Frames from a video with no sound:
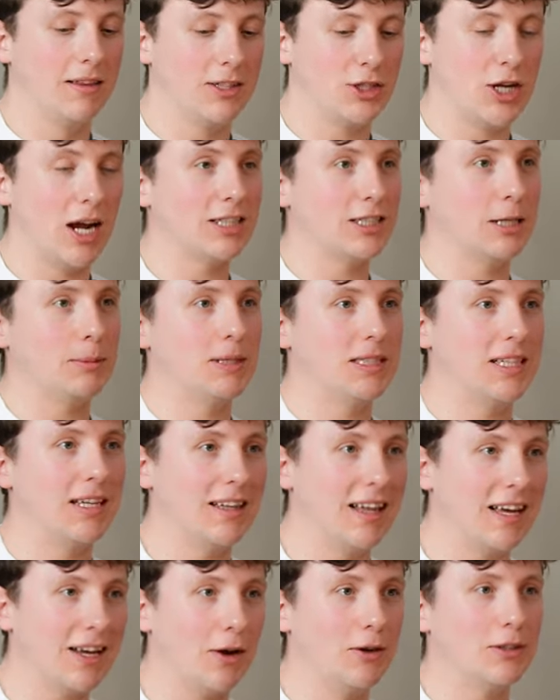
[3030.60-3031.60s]
ChatGPT
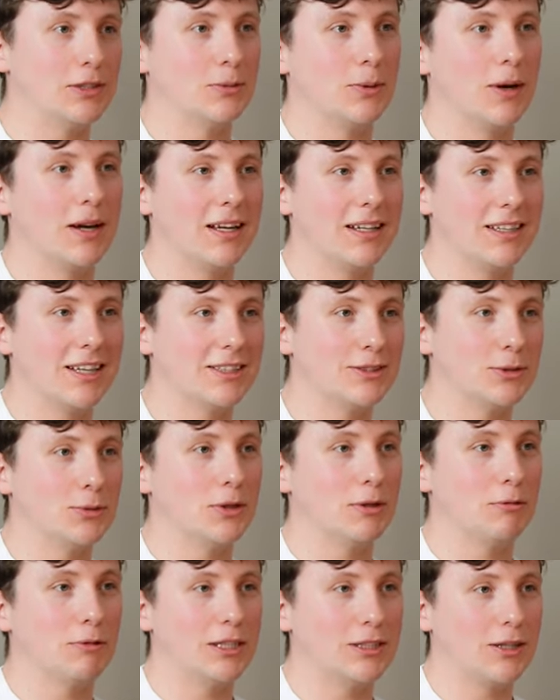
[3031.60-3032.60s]
then goes away, it does all
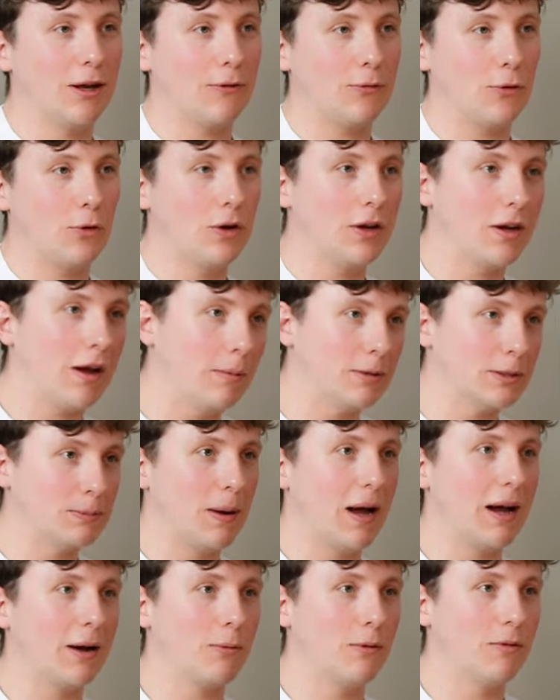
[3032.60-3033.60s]
your research for you and comes
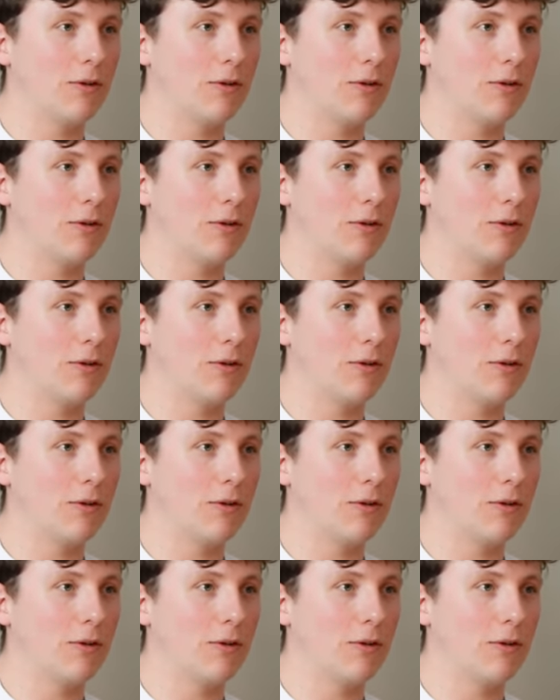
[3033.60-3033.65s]
back